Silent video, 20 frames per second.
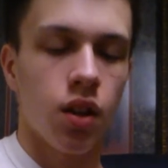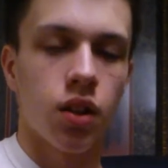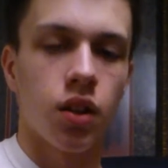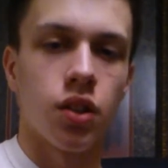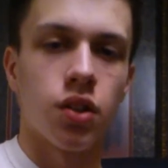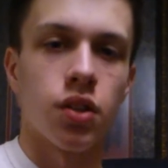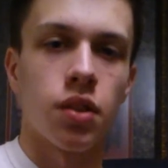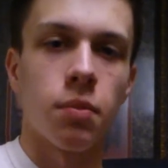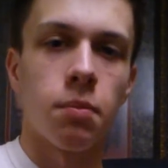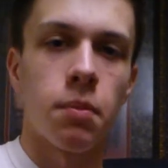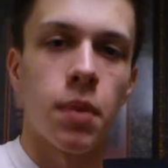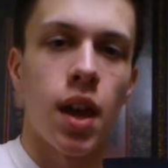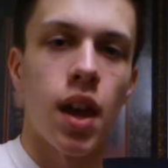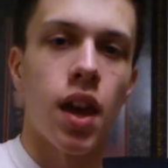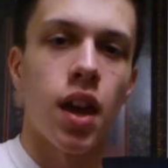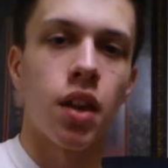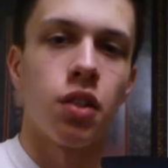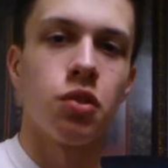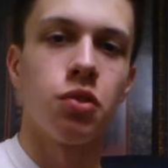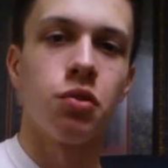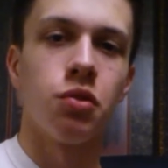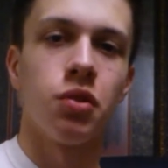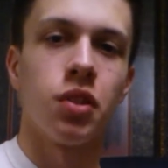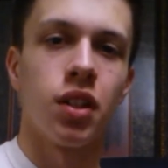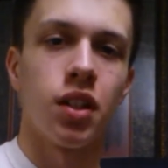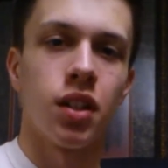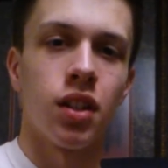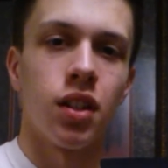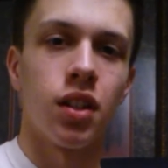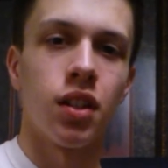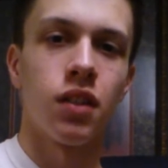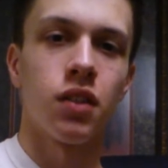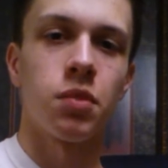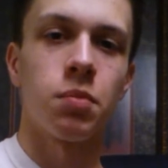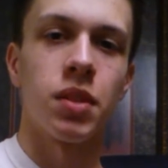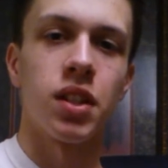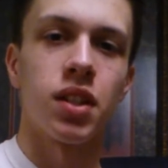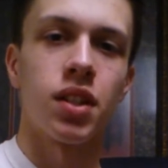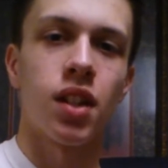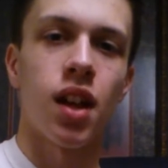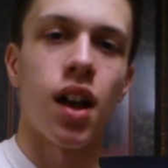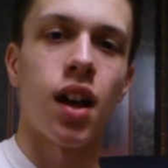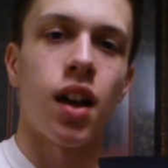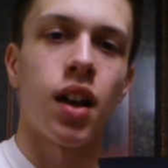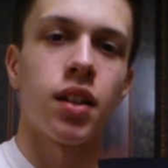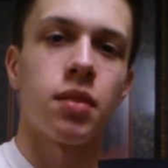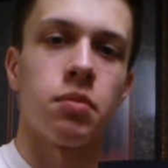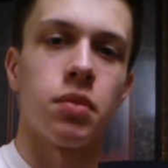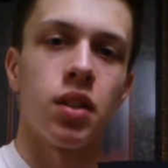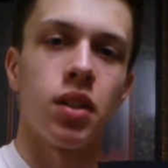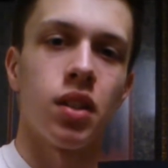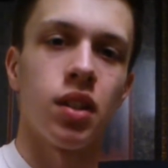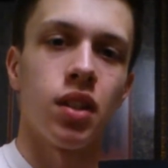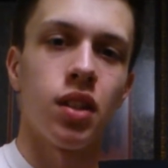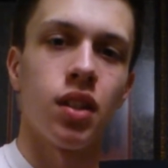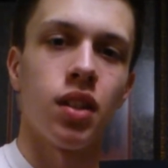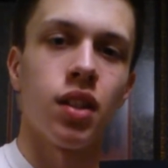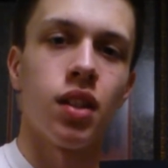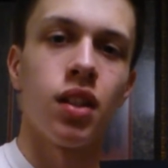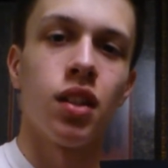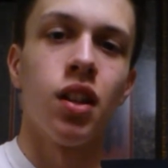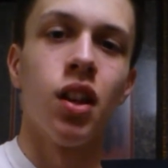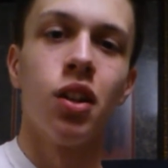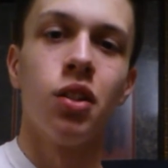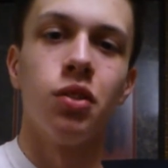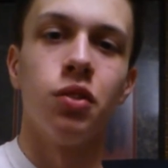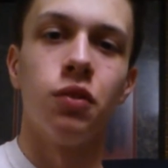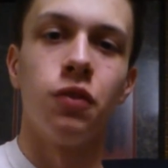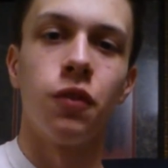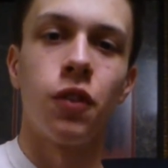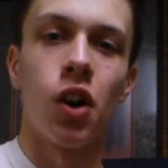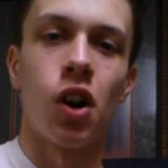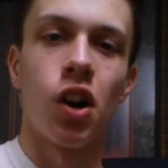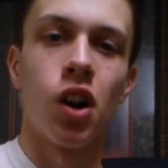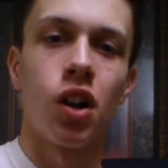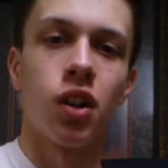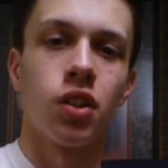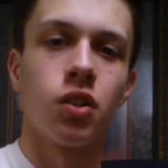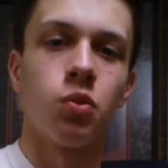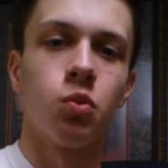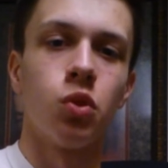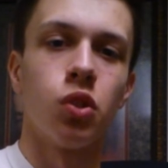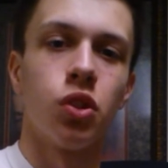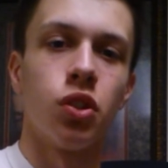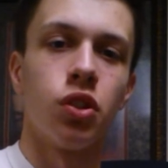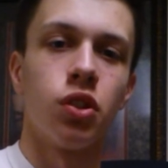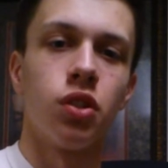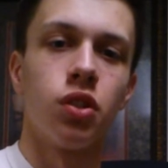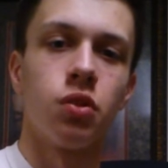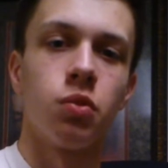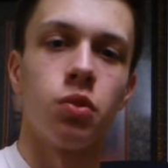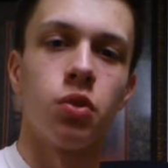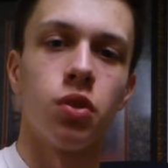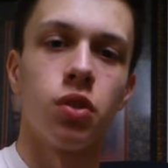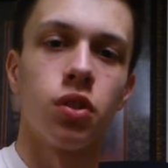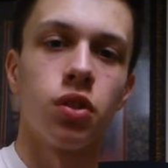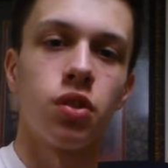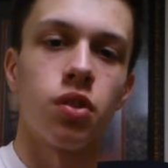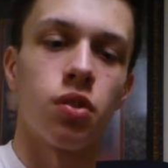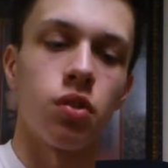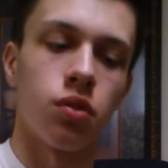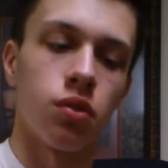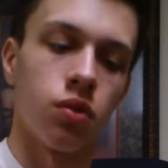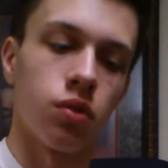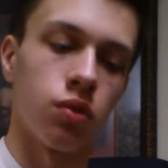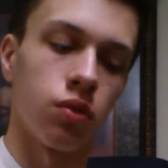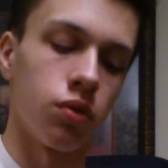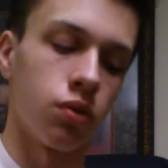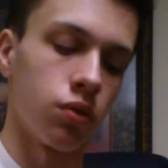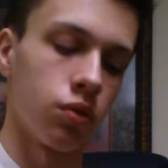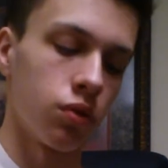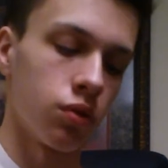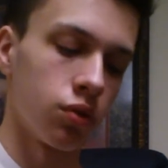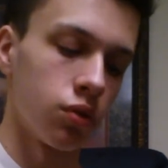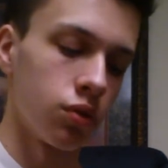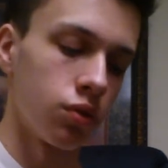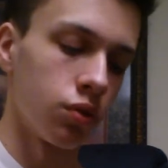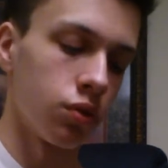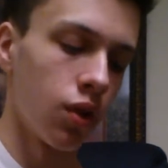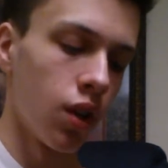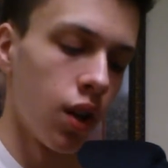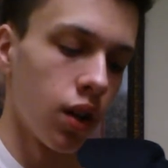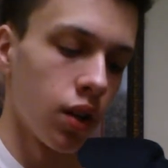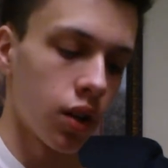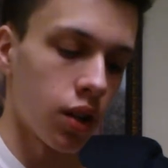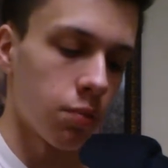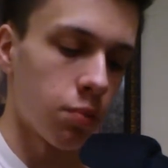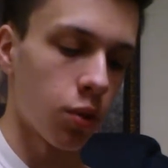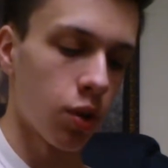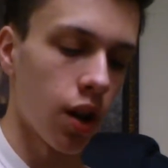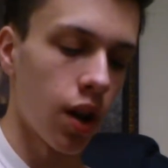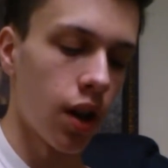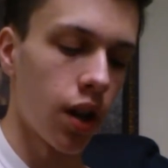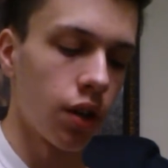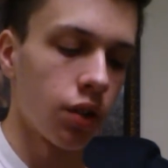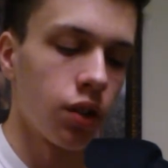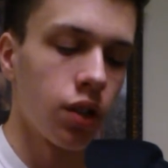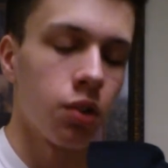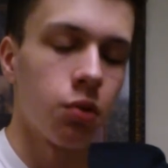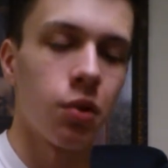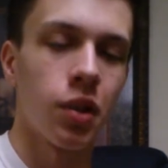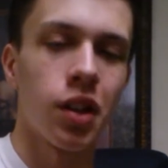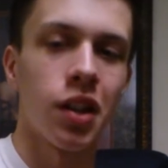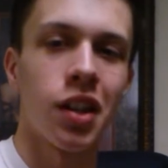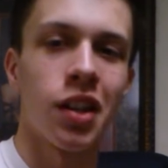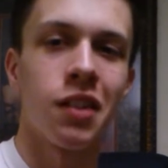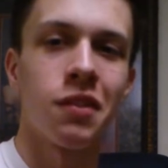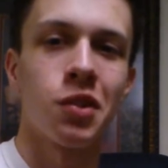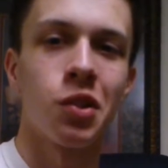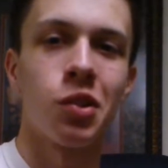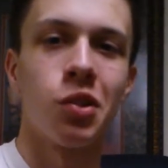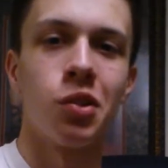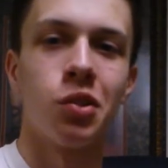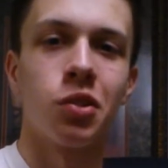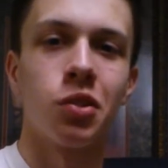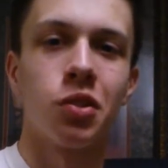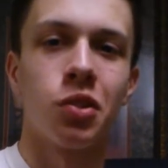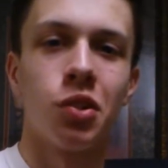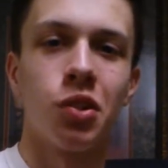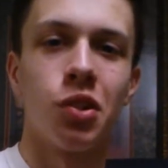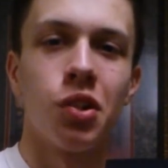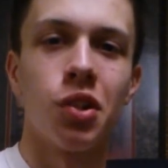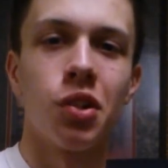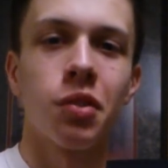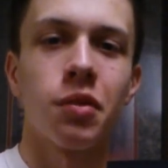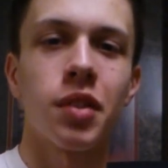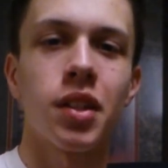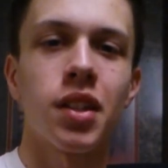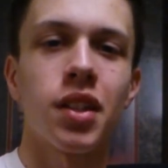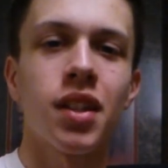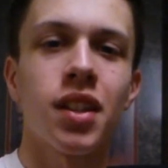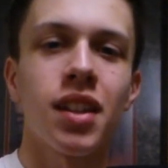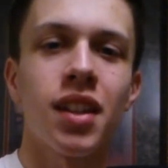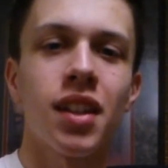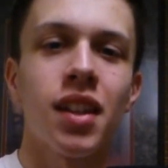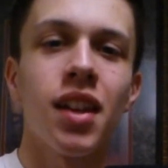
There's a man who lives beside me, who fought in World War II. He proudly waves old glory